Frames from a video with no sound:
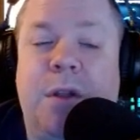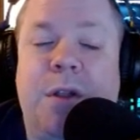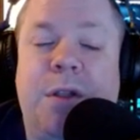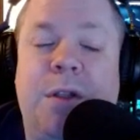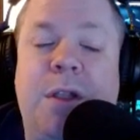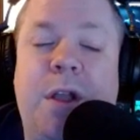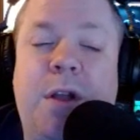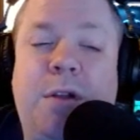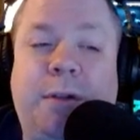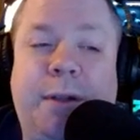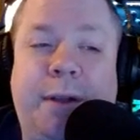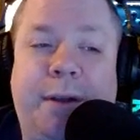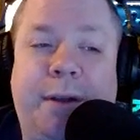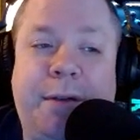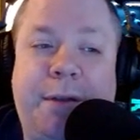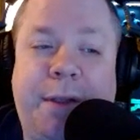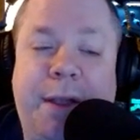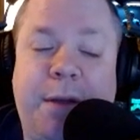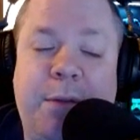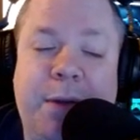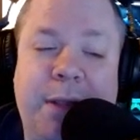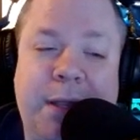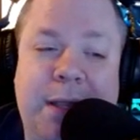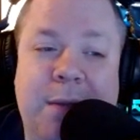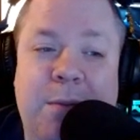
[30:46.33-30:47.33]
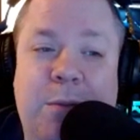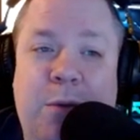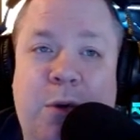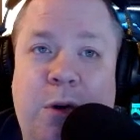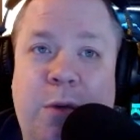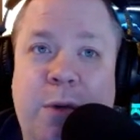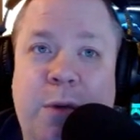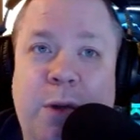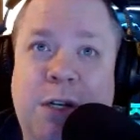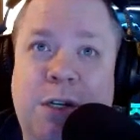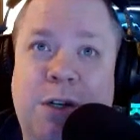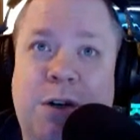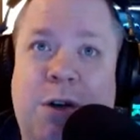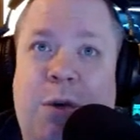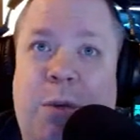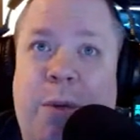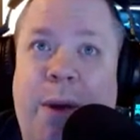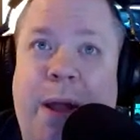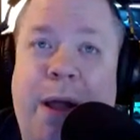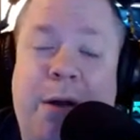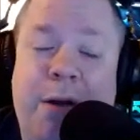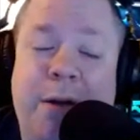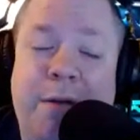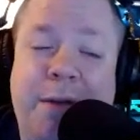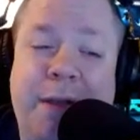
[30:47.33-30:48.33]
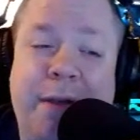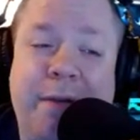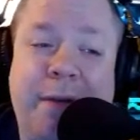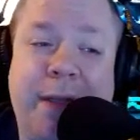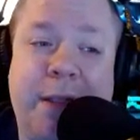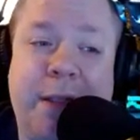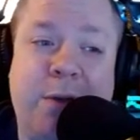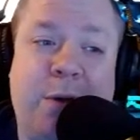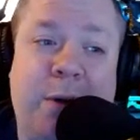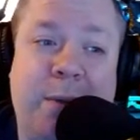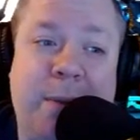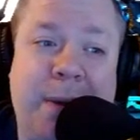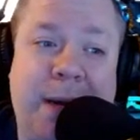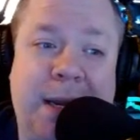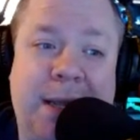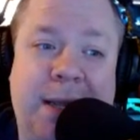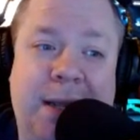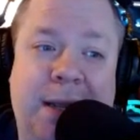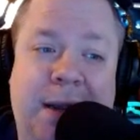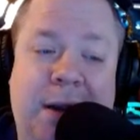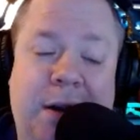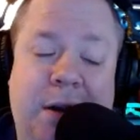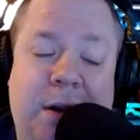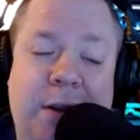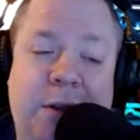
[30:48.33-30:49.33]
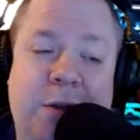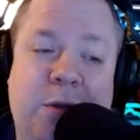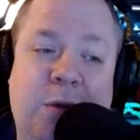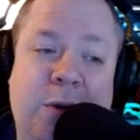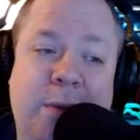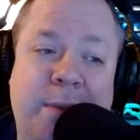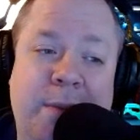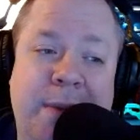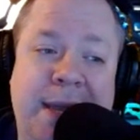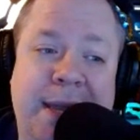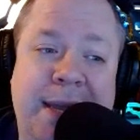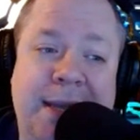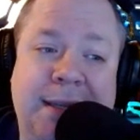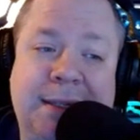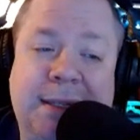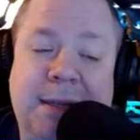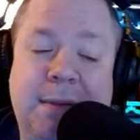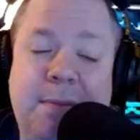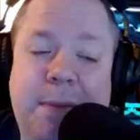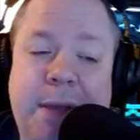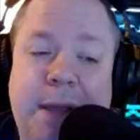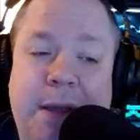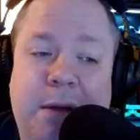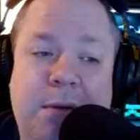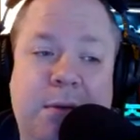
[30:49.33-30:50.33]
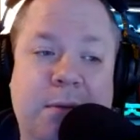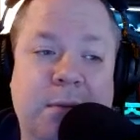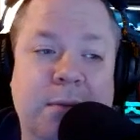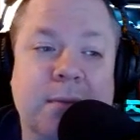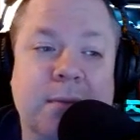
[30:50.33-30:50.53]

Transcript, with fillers: No, Lilith, they went the more original route of giving Norman a, or er, Normie a symbiote.